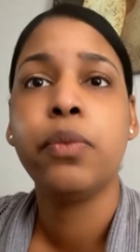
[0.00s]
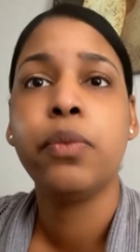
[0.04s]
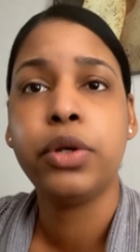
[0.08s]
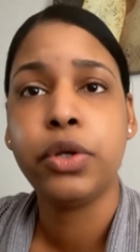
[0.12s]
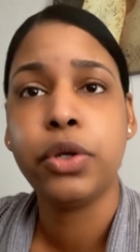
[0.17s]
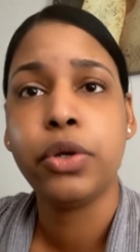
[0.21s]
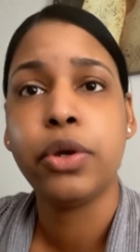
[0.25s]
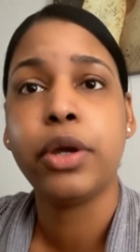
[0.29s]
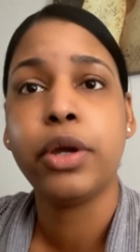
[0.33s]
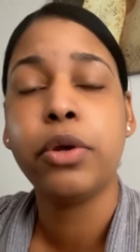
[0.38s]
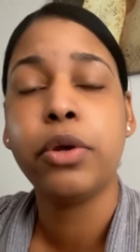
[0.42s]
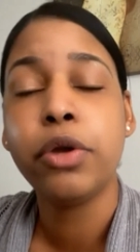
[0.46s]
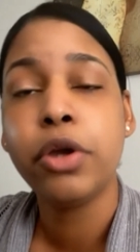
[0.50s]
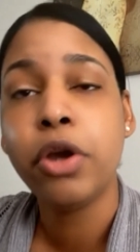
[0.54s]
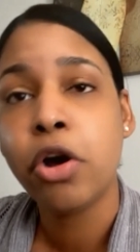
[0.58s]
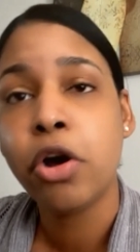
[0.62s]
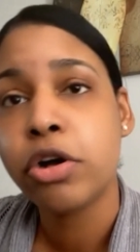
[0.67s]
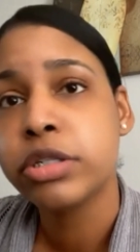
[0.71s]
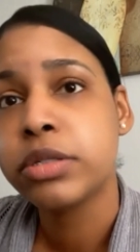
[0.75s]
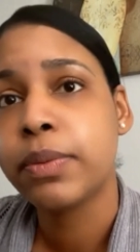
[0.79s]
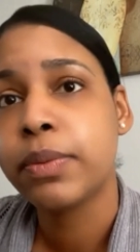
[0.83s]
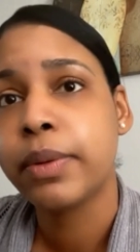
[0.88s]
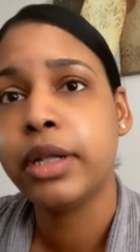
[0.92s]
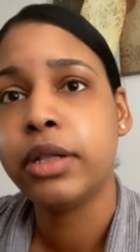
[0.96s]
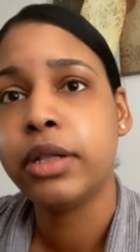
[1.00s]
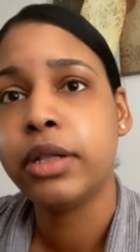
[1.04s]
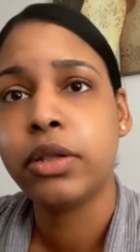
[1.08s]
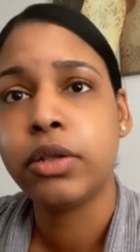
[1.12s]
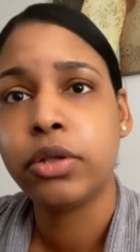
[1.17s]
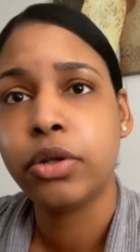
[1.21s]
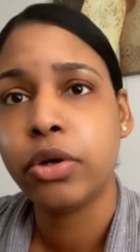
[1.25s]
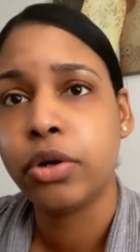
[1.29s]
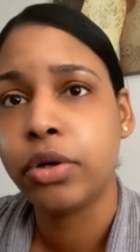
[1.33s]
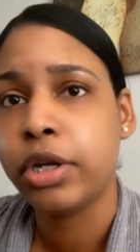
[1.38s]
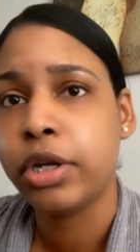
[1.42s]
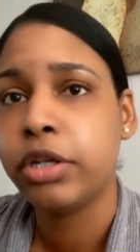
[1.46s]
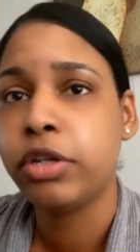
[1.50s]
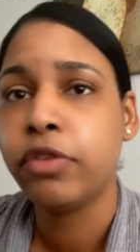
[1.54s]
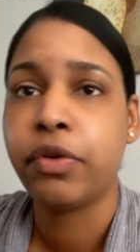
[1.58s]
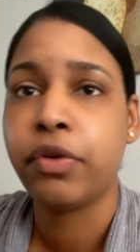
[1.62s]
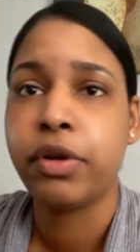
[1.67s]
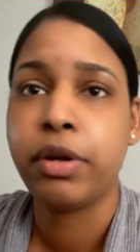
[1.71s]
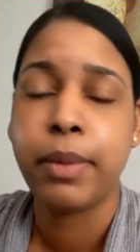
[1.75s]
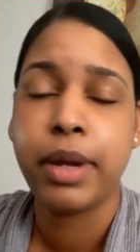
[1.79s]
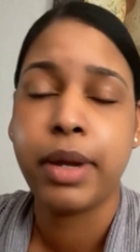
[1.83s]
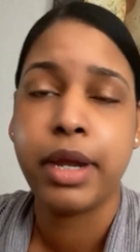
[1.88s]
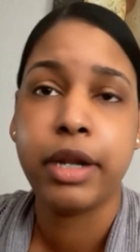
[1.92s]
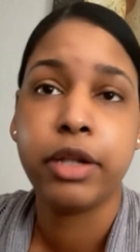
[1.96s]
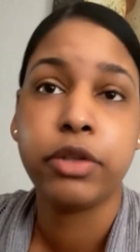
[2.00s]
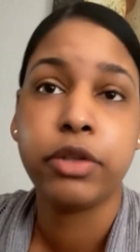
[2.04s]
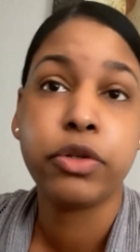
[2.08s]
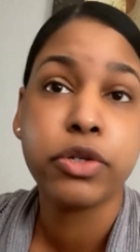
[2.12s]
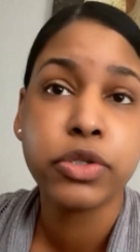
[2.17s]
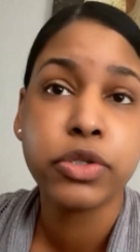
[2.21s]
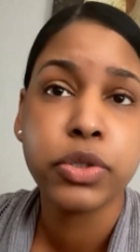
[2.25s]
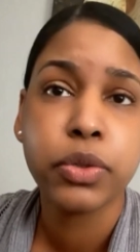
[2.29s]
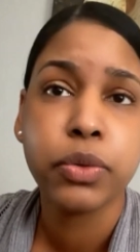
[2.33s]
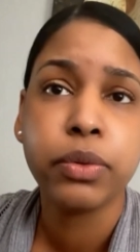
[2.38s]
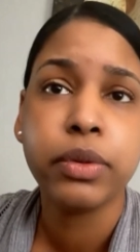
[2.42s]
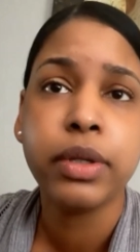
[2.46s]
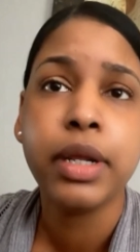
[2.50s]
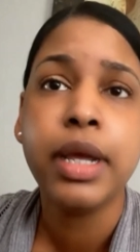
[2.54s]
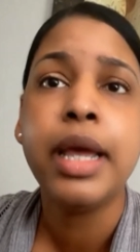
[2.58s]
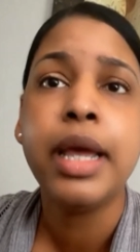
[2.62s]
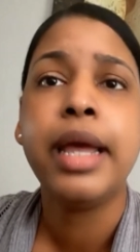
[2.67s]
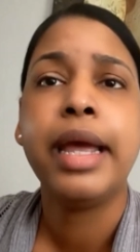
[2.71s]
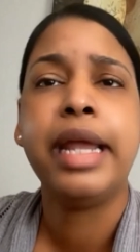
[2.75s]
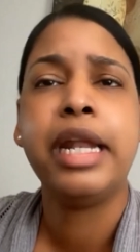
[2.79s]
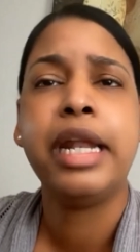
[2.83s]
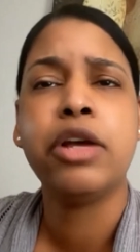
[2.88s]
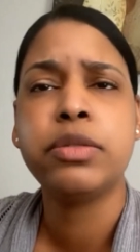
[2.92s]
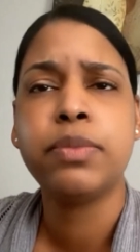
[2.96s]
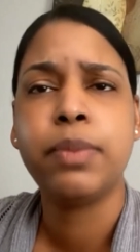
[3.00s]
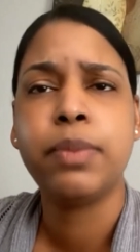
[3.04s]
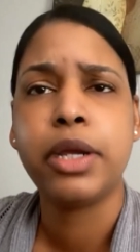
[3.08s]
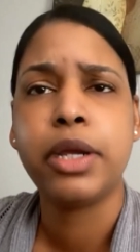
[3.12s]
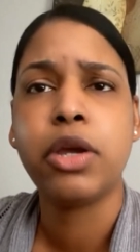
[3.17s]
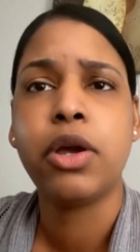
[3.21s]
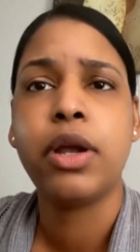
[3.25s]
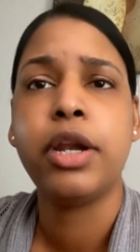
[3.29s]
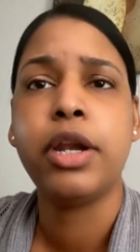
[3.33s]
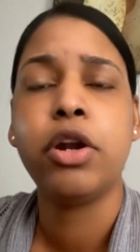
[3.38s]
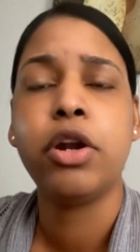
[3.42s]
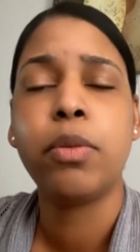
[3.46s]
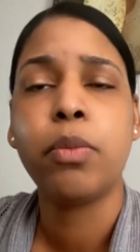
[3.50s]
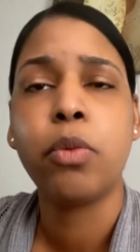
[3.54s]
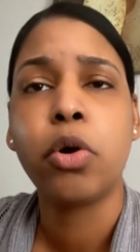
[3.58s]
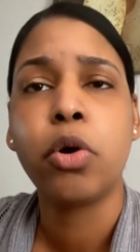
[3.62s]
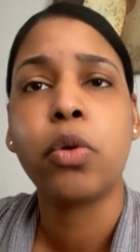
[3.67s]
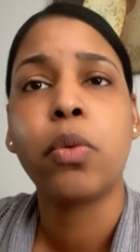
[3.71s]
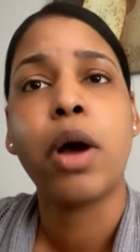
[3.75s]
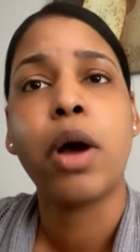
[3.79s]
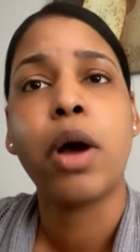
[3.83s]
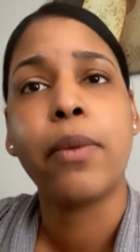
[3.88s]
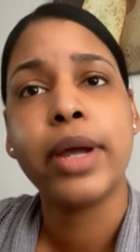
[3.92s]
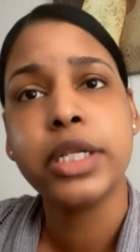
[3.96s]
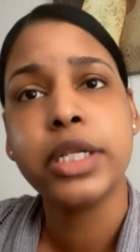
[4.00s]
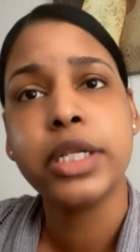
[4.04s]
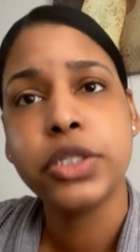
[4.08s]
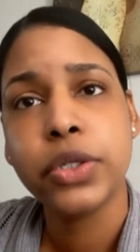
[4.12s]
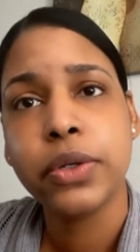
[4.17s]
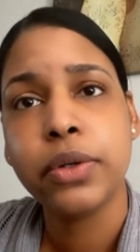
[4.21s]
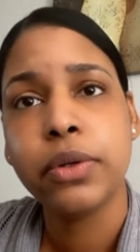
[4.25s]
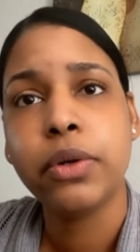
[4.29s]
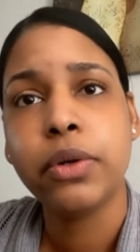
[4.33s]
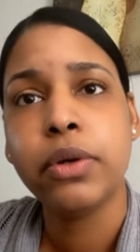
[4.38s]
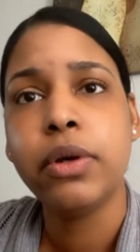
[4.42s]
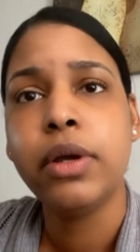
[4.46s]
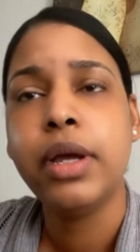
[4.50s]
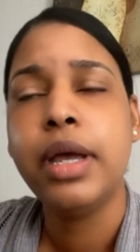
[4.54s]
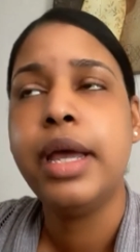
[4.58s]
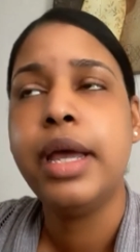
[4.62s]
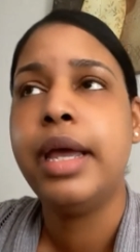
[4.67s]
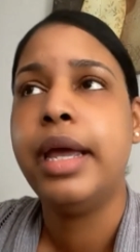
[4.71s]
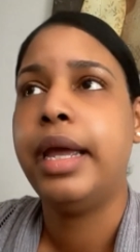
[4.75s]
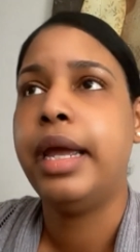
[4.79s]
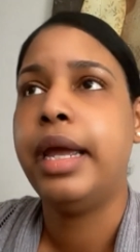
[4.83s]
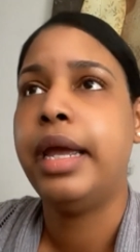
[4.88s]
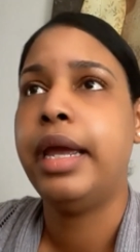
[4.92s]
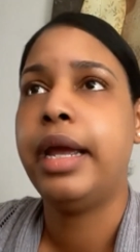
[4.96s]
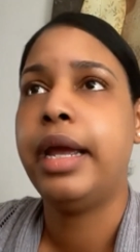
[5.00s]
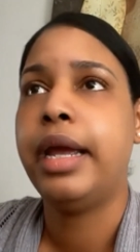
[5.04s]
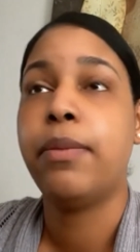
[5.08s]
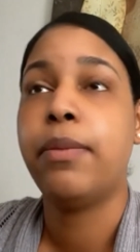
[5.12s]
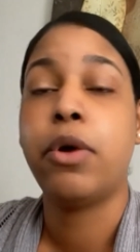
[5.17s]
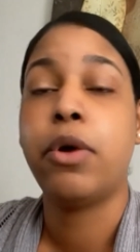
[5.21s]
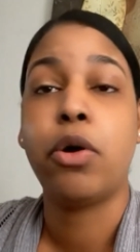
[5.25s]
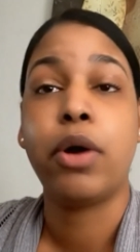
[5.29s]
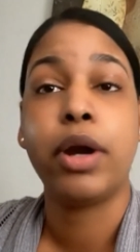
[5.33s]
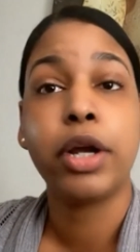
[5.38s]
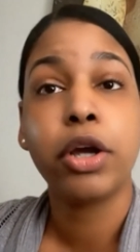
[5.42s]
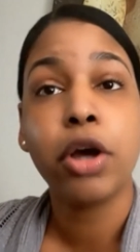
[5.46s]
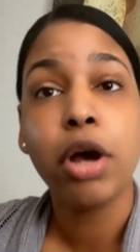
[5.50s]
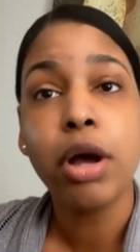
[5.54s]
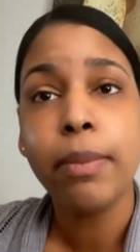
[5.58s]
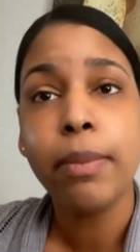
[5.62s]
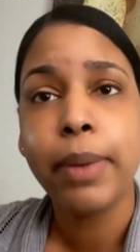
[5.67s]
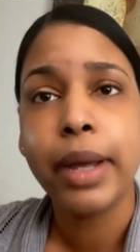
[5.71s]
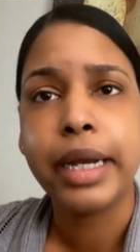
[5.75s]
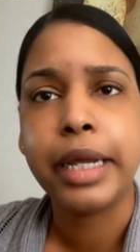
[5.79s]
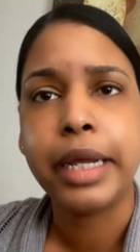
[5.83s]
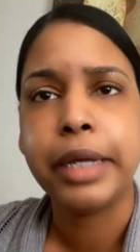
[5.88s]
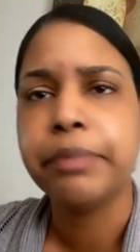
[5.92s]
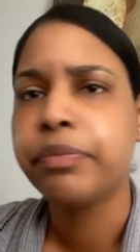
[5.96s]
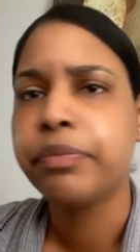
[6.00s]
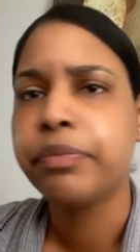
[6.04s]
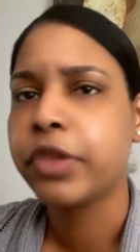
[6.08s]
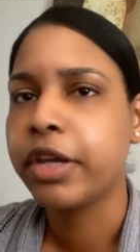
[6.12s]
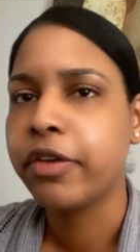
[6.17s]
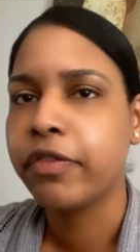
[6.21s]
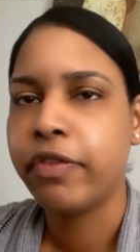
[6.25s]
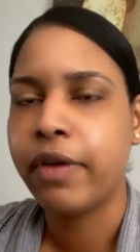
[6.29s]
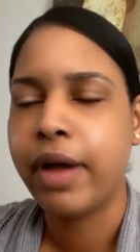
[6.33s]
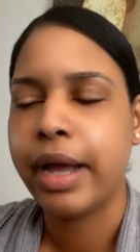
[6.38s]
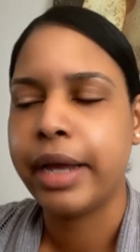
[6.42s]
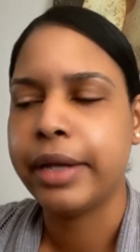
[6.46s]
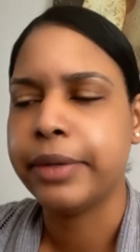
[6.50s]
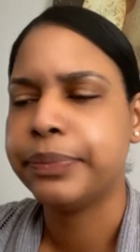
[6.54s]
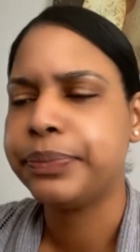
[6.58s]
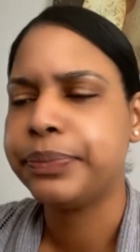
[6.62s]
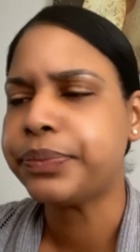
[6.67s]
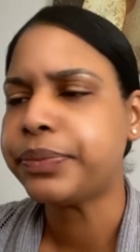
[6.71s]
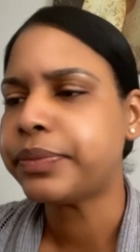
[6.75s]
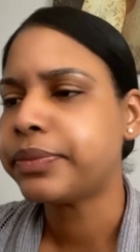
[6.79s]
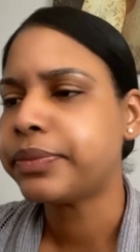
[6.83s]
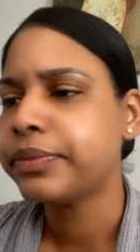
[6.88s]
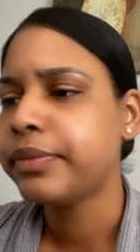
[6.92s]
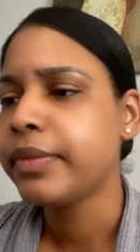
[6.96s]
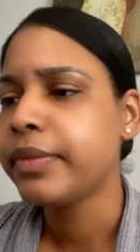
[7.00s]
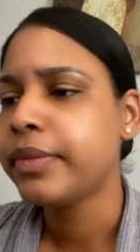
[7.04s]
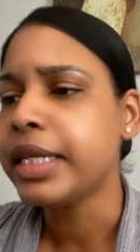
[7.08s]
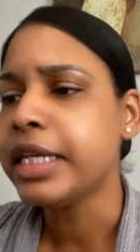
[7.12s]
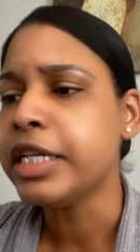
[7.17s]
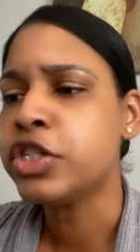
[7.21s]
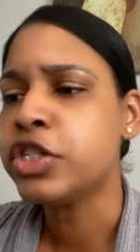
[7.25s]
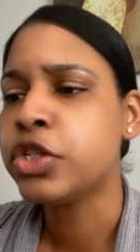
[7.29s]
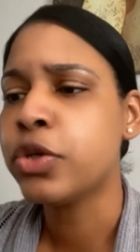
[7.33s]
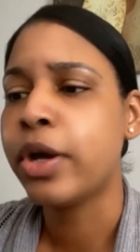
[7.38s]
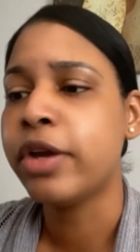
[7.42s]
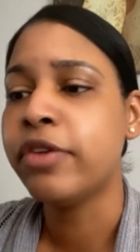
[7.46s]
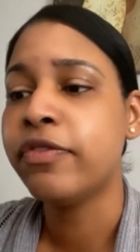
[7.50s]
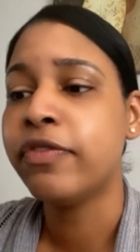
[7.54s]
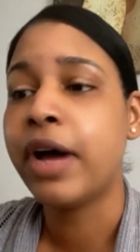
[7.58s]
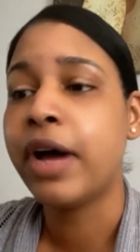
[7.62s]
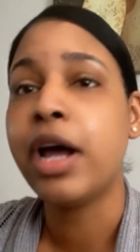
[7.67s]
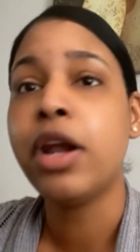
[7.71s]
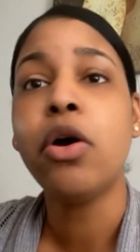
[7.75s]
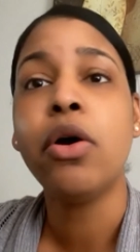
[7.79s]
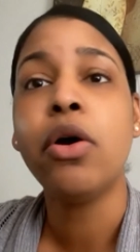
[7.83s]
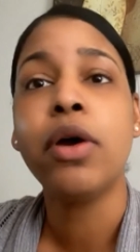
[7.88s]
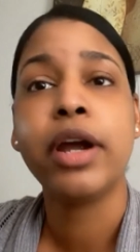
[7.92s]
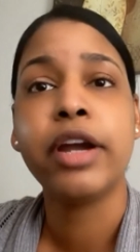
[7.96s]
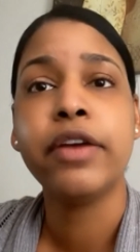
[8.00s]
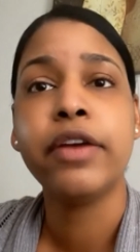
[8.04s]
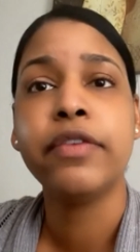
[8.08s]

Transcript: with you and your husband, 30 to 40 minutes through Zoom. And I'll explain a little more what I do and about our company. Fine. So I follow